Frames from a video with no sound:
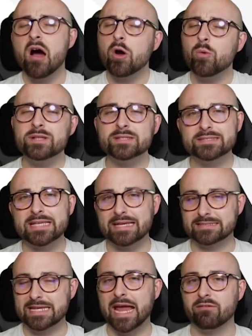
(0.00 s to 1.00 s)
I wouldn't say
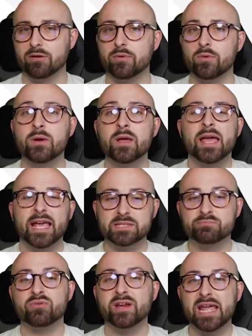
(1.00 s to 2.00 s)
is terrible.
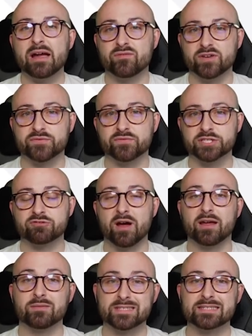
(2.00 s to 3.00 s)
It's pretty average for a
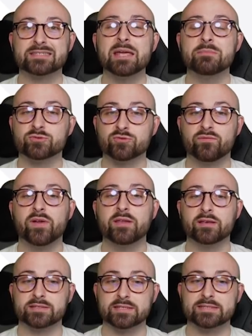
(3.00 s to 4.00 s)
striker. It was the same as
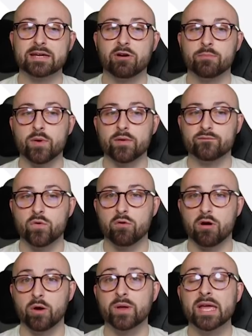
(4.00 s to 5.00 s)
Raphinha's at
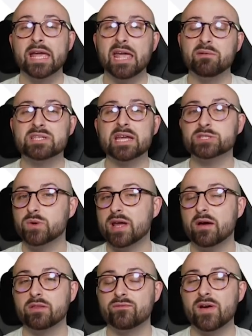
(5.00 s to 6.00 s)
0.40. If you take into
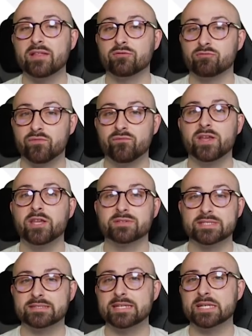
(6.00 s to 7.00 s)
account the fact that Raphinha
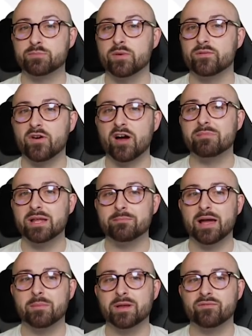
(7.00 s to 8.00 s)
is a £6.5 million
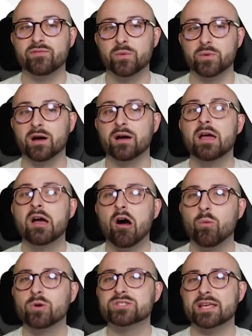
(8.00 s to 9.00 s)
midfielder,
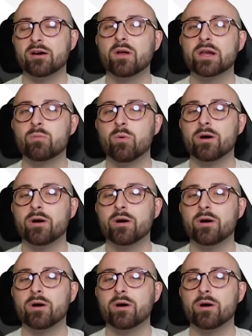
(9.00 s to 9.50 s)
I would say that Ollie